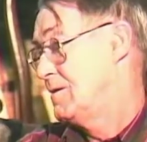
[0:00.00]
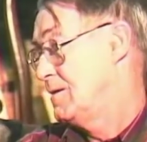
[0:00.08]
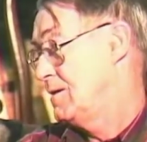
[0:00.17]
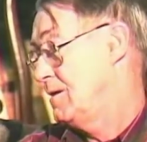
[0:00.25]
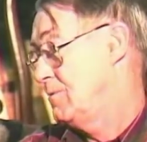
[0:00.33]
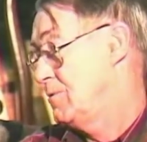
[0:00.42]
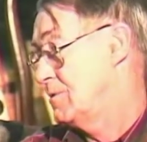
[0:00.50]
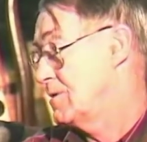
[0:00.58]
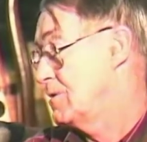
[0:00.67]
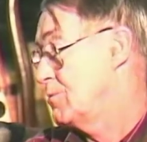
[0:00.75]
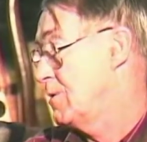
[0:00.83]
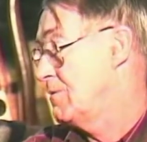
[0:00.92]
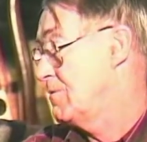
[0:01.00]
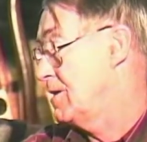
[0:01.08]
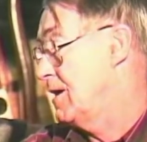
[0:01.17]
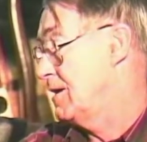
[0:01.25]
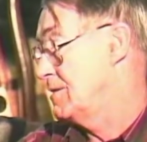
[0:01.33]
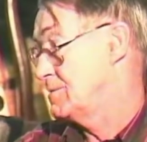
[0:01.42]
He worked till 12
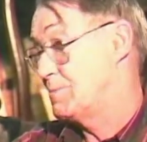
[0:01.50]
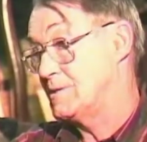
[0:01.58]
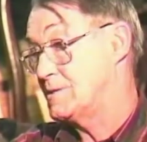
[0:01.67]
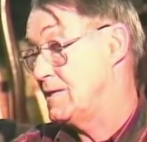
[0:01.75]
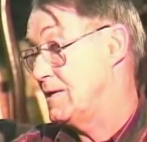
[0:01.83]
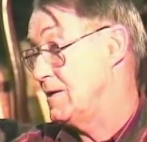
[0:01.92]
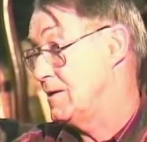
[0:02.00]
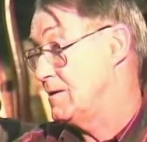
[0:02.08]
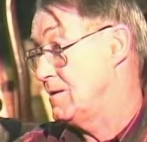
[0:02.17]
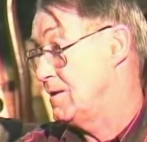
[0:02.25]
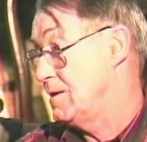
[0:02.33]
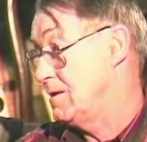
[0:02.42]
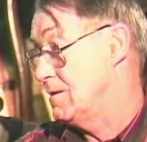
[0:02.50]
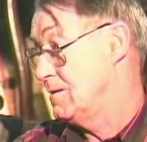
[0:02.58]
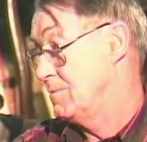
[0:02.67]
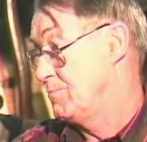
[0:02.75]
o'clock, especially in the. Uh,